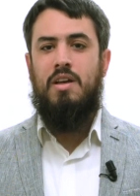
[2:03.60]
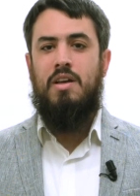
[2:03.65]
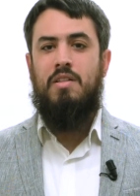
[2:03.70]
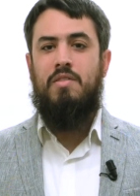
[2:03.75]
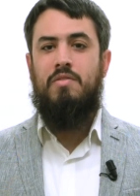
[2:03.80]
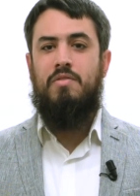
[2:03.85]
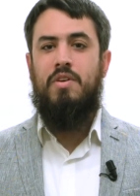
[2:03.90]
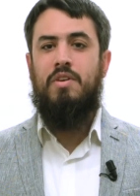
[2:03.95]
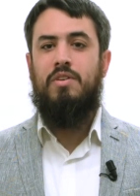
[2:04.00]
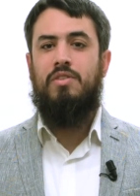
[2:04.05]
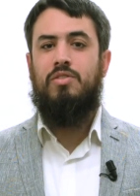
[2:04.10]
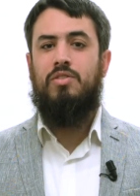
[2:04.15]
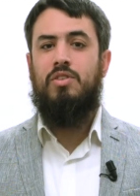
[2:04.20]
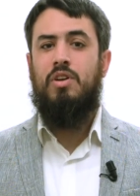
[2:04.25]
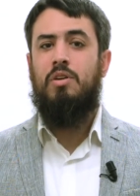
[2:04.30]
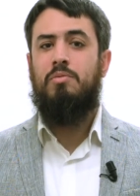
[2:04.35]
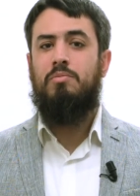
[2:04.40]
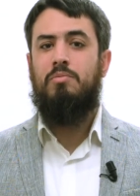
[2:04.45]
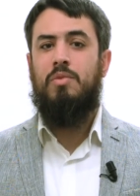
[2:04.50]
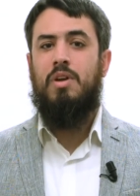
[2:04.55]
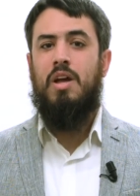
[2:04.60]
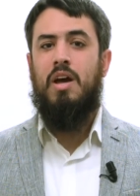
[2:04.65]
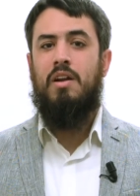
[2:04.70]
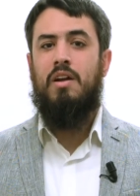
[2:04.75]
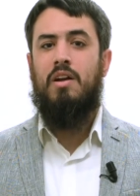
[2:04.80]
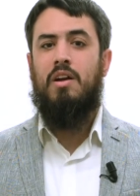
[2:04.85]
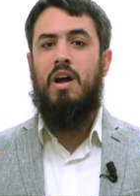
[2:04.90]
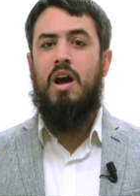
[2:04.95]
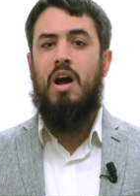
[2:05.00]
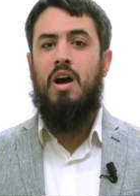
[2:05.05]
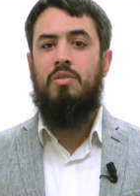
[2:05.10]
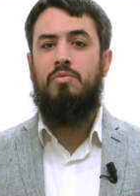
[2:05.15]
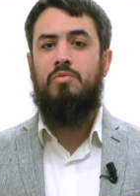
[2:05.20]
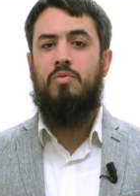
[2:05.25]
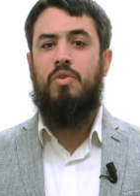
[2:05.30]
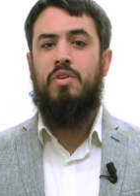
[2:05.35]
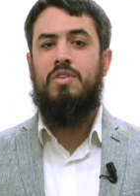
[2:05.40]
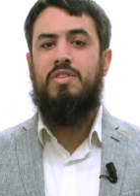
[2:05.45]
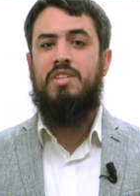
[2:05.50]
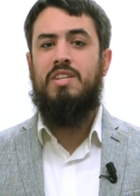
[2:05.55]
they some can account
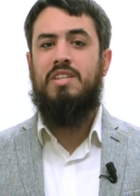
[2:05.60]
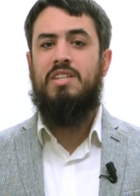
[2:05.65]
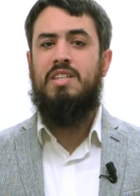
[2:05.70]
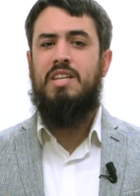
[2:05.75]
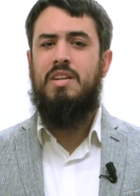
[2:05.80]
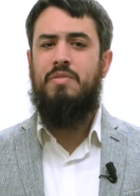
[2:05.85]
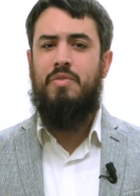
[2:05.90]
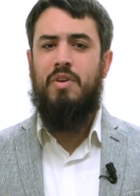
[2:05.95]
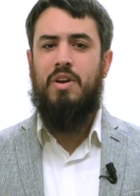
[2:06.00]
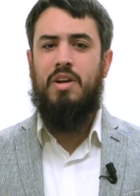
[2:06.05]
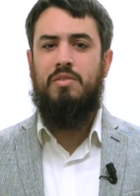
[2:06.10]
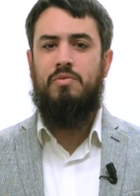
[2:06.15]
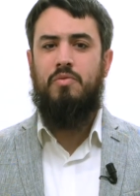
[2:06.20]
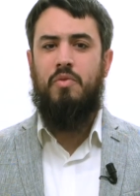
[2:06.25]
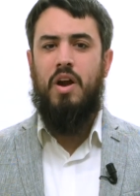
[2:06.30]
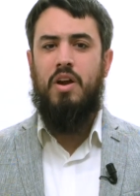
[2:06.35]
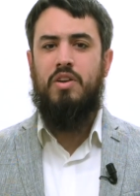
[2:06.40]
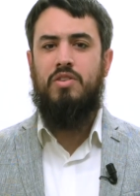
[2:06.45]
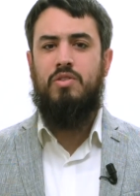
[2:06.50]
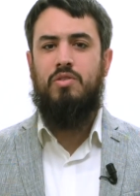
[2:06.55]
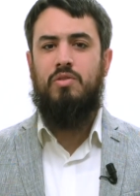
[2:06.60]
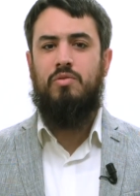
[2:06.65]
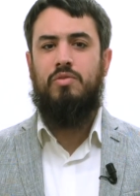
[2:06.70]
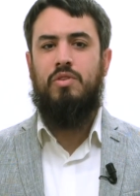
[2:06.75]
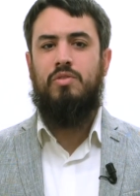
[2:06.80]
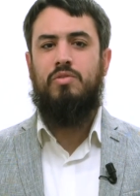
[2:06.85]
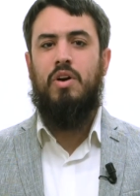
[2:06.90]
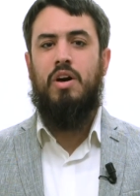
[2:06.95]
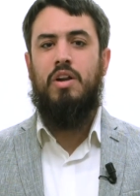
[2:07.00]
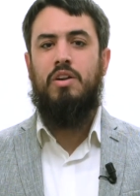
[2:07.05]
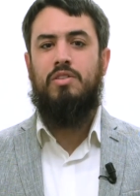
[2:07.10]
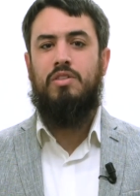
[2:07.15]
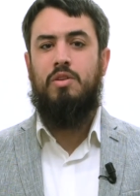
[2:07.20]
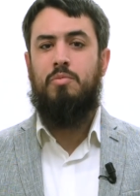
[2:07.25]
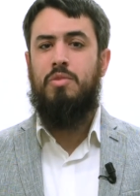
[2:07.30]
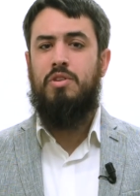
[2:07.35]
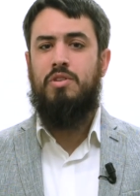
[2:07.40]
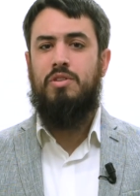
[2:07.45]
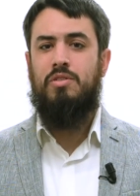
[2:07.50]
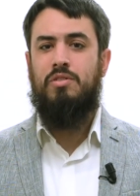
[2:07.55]
for a significant fraction of the direct
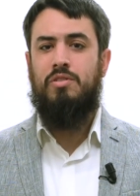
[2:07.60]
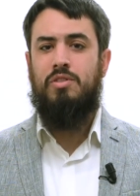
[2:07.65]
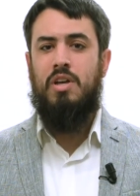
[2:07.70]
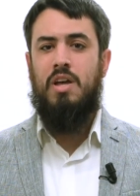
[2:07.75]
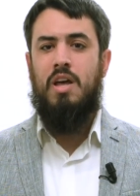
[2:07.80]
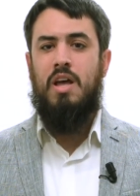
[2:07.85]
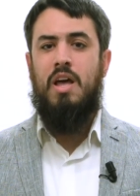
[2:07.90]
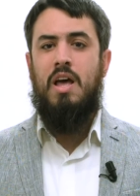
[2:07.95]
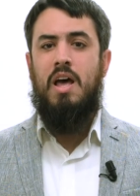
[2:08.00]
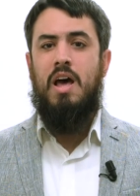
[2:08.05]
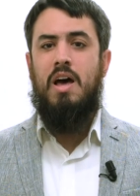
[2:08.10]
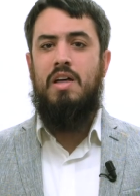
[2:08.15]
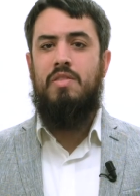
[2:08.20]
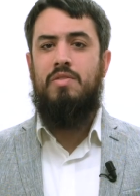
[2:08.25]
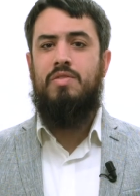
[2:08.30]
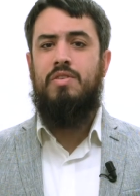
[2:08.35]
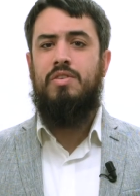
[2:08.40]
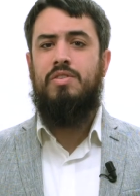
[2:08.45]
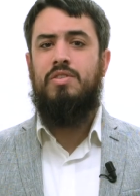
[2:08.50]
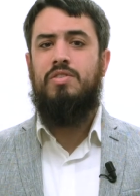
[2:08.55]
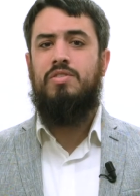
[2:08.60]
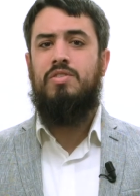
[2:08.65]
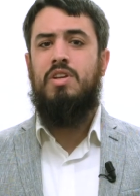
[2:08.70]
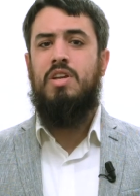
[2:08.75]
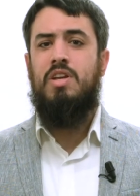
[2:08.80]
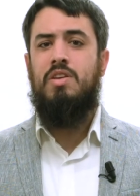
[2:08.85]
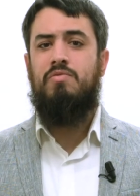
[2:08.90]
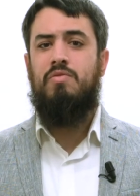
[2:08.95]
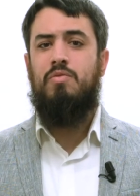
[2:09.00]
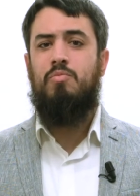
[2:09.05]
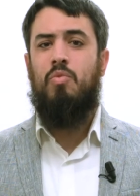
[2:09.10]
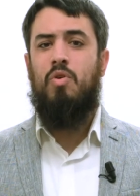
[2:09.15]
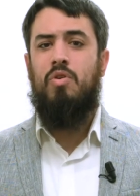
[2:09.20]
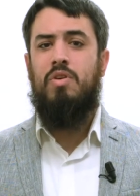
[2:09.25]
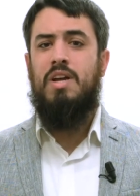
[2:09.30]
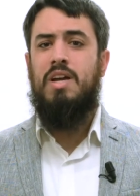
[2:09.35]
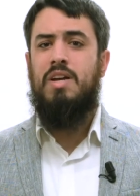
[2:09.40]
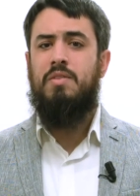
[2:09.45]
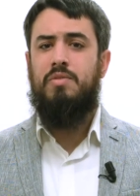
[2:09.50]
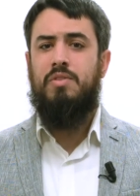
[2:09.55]
emissions, and this is even more
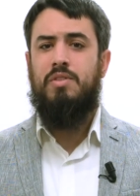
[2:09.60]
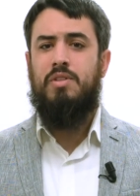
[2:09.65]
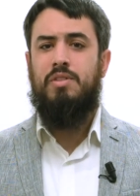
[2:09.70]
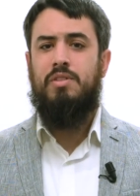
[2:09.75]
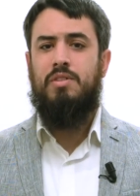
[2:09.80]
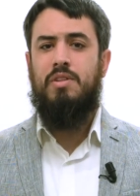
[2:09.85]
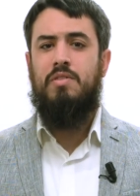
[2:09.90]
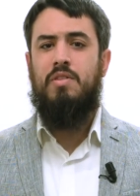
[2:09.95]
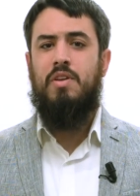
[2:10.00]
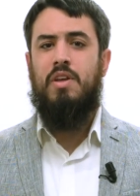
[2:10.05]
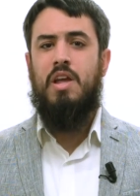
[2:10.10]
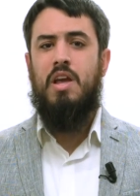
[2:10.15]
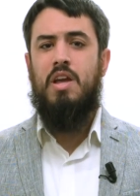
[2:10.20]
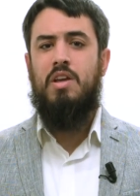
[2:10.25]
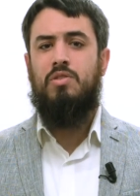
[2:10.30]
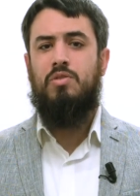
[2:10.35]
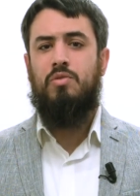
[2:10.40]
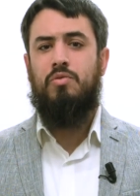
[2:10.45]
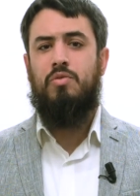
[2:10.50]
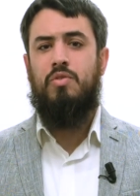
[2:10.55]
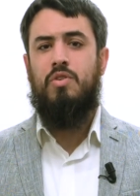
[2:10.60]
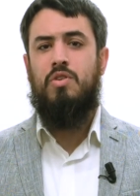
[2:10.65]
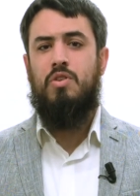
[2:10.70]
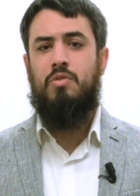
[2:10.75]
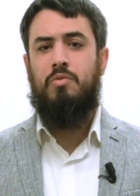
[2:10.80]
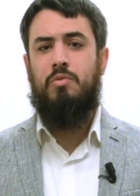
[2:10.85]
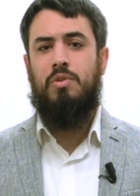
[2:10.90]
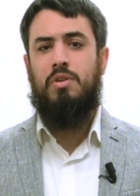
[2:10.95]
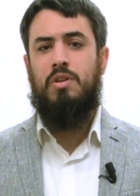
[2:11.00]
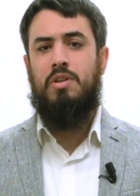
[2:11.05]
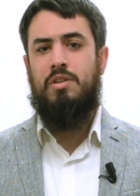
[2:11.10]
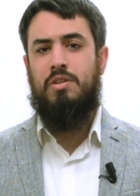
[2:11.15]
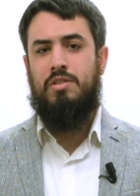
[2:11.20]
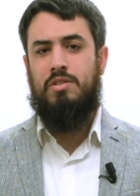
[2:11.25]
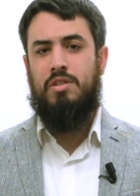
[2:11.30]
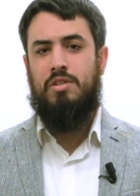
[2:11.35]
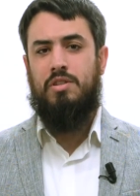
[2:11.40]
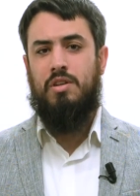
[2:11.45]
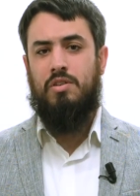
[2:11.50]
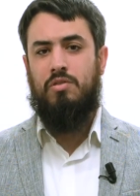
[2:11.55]
evident in the case of renewable
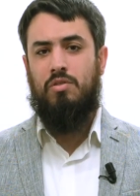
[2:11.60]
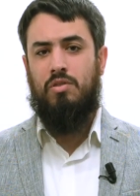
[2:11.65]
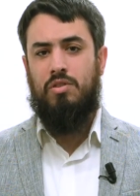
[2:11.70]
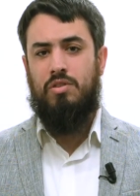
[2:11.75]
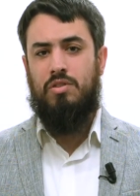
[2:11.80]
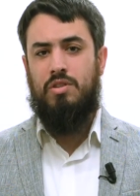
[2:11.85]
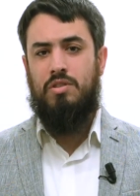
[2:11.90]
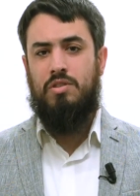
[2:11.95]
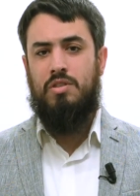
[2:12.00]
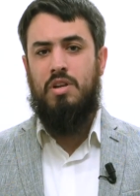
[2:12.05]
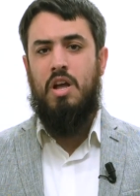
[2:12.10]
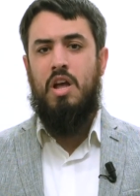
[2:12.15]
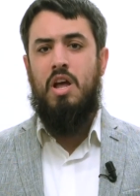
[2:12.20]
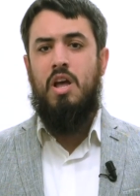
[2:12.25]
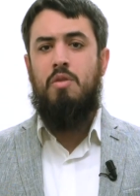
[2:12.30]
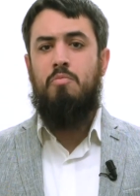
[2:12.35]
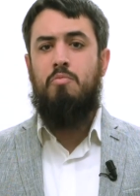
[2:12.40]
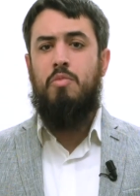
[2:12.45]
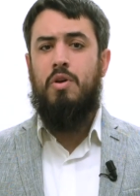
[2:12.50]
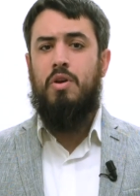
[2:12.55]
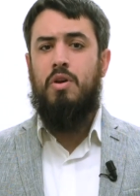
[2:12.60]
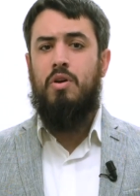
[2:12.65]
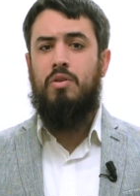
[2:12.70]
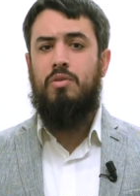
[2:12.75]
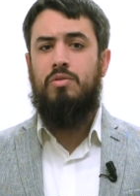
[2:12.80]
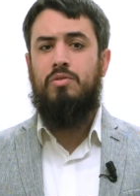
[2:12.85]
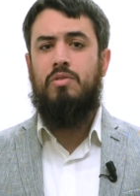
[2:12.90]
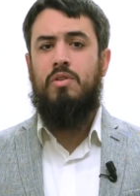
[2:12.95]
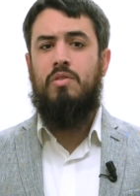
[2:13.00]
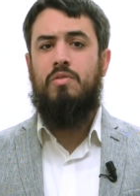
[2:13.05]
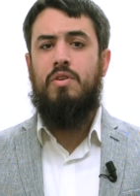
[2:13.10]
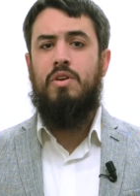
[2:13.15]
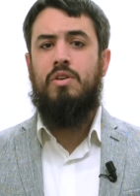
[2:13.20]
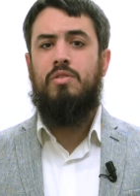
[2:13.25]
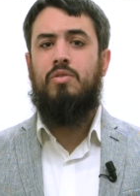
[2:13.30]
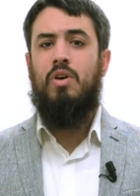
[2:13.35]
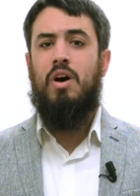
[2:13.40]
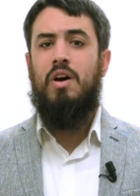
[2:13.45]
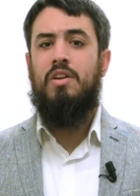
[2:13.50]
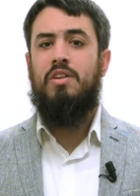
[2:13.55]
energy technologies because their
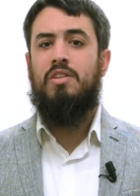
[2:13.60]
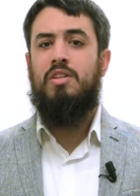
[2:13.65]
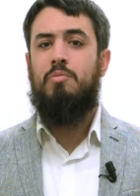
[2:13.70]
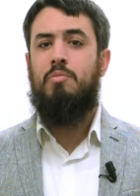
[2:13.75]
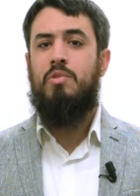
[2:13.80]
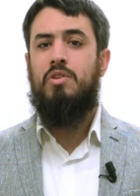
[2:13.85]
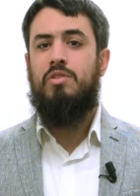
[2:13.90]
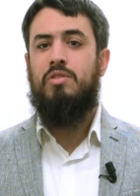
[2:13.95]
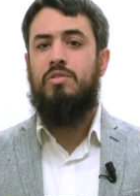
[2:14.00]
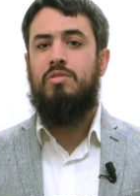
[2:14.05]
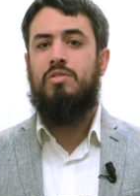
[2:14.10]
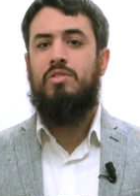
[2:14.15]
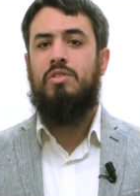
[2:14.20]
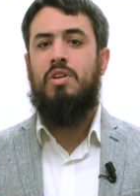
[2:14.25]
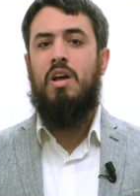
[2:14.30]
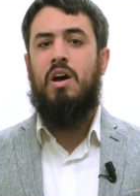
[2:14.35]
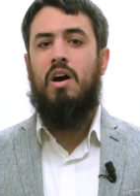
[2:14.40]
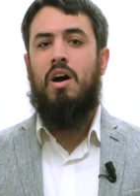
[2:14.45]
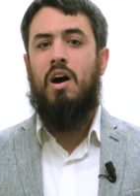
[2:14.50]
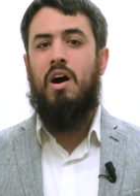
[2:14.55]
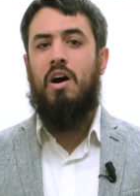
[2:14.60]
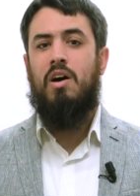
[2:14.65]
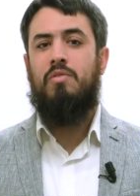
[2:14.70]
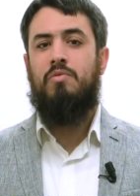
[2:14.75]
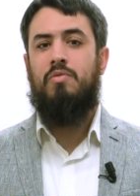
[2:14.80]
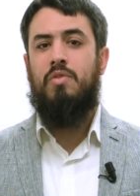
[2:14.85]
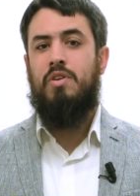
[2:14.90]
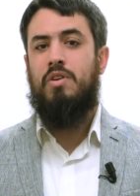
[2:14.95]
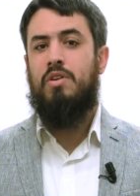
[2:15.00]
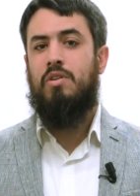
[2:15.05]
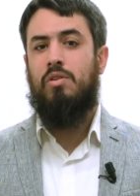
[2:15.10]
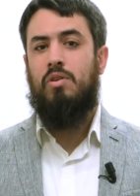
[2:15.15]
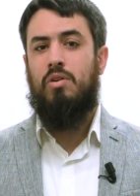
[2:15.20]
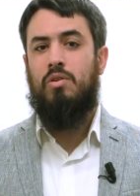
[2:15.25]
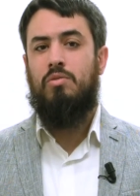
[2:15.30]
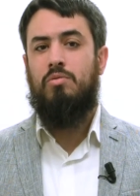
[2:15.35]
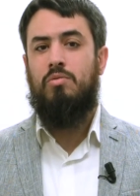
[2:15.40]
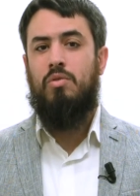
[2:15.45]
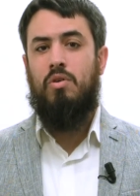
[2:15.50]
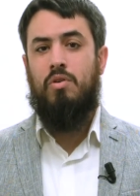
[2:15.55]
direct emissions are very
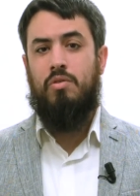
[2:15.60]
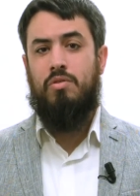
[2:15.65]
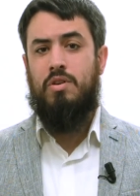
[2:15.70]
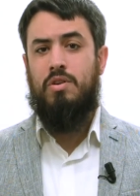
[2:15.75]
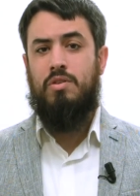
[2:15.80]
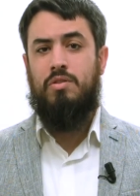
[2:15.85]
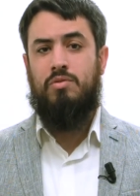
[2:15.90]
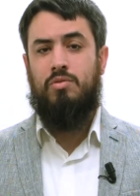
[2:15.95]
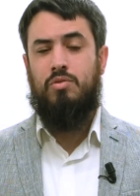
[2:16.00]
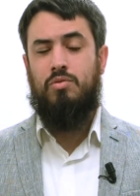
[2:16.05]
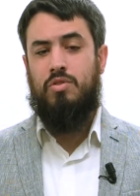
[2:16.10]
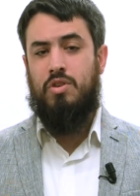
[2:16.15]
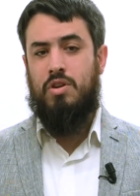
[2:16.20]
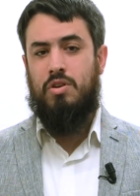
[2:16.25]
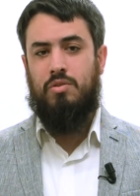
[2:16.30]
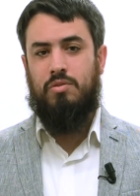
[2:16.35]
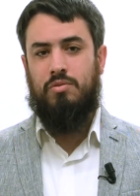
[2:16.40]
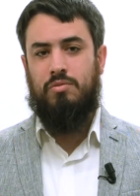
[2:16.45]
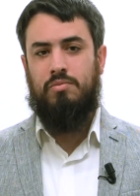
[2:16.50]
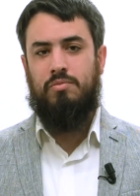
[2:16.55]
low or near to zero.